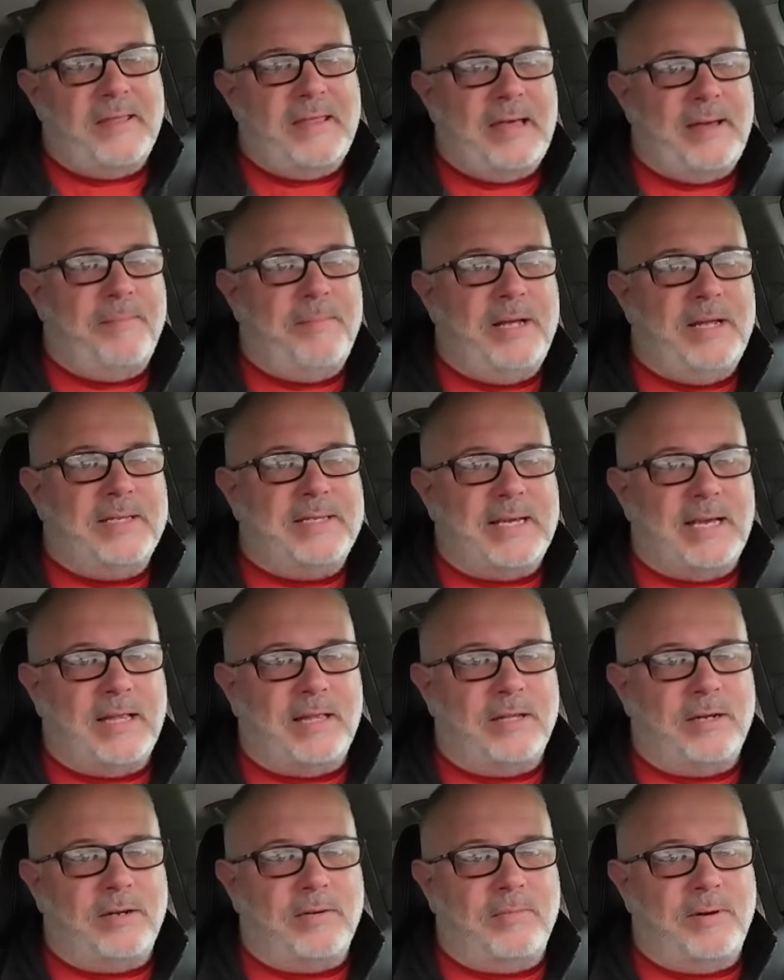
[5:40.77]
that means
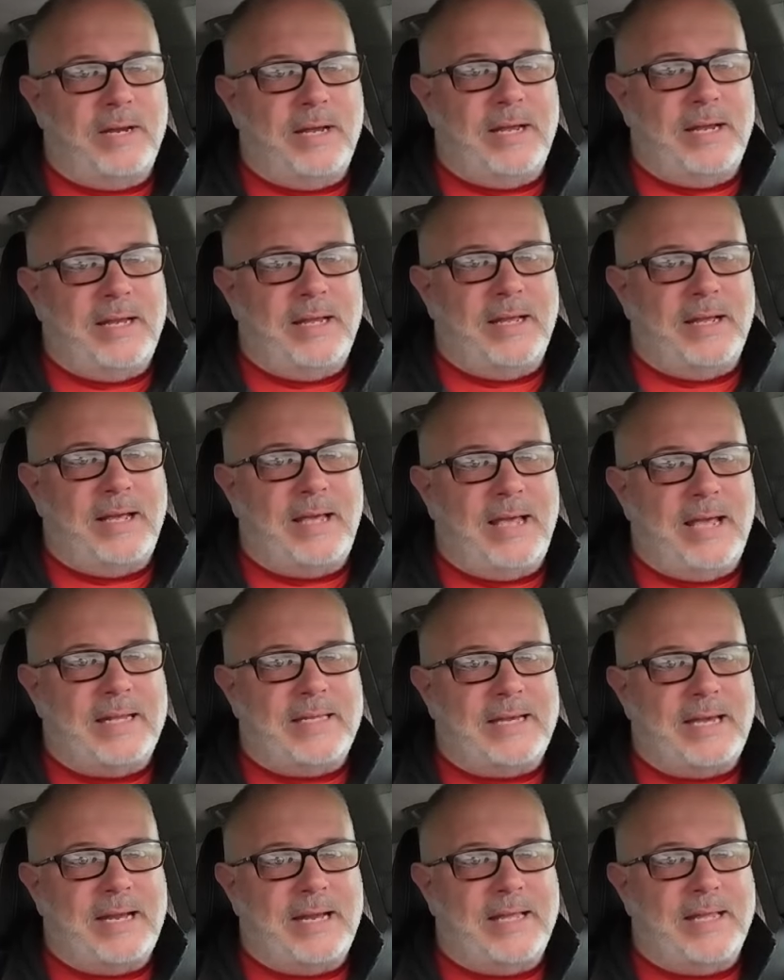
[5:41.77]
that little rinky-dink
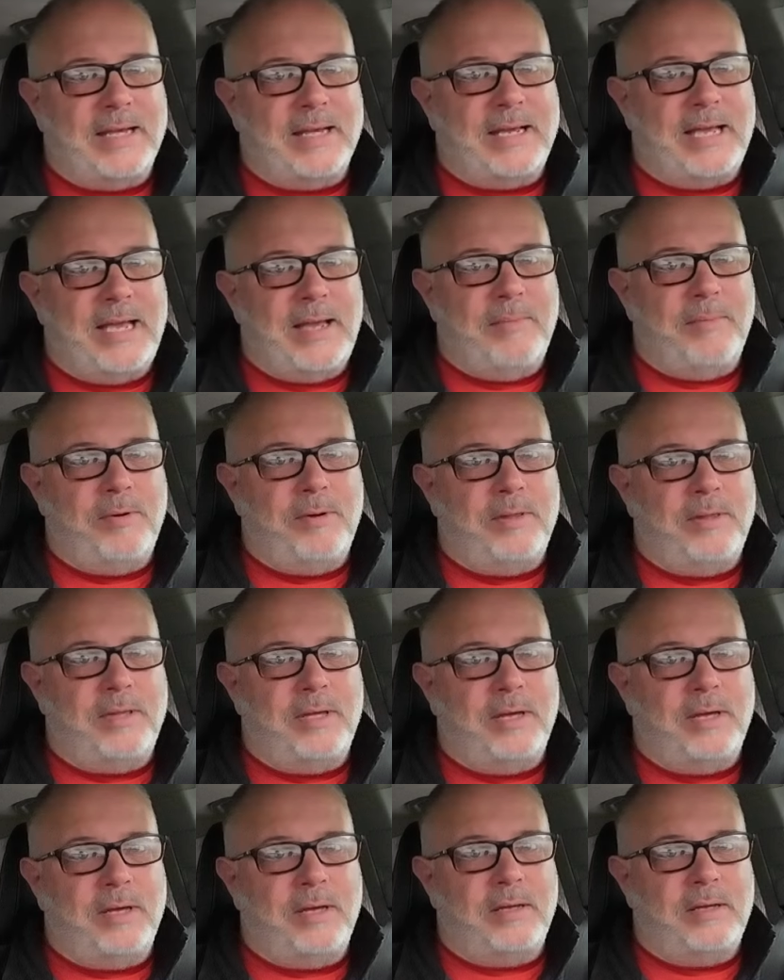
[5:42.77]
antenna that came with
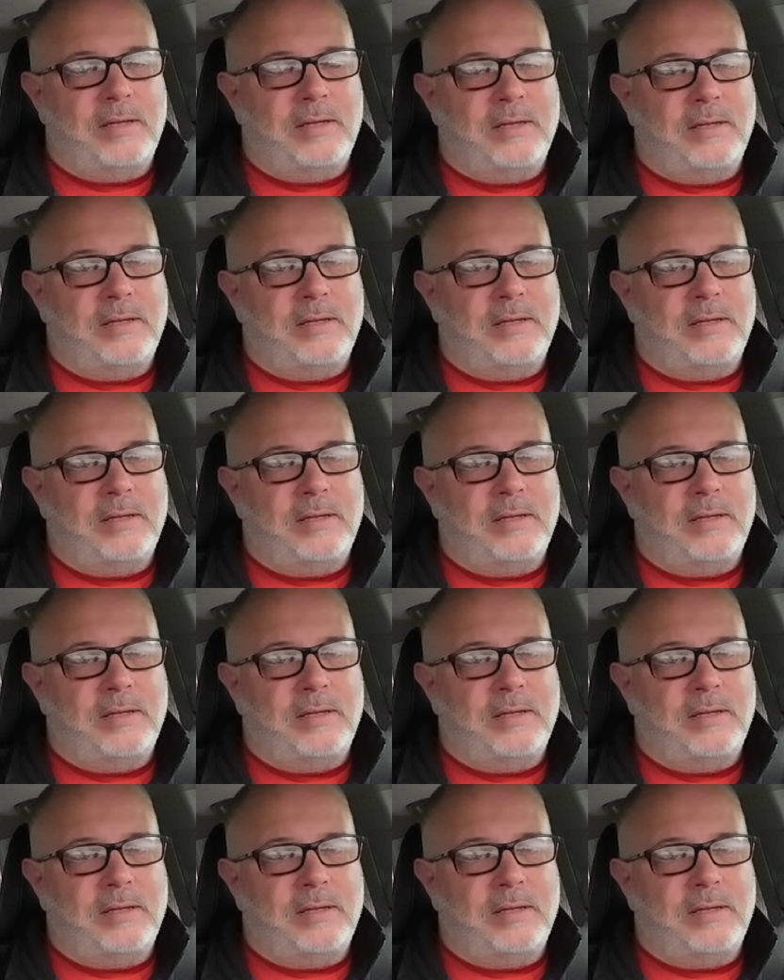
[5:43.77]
the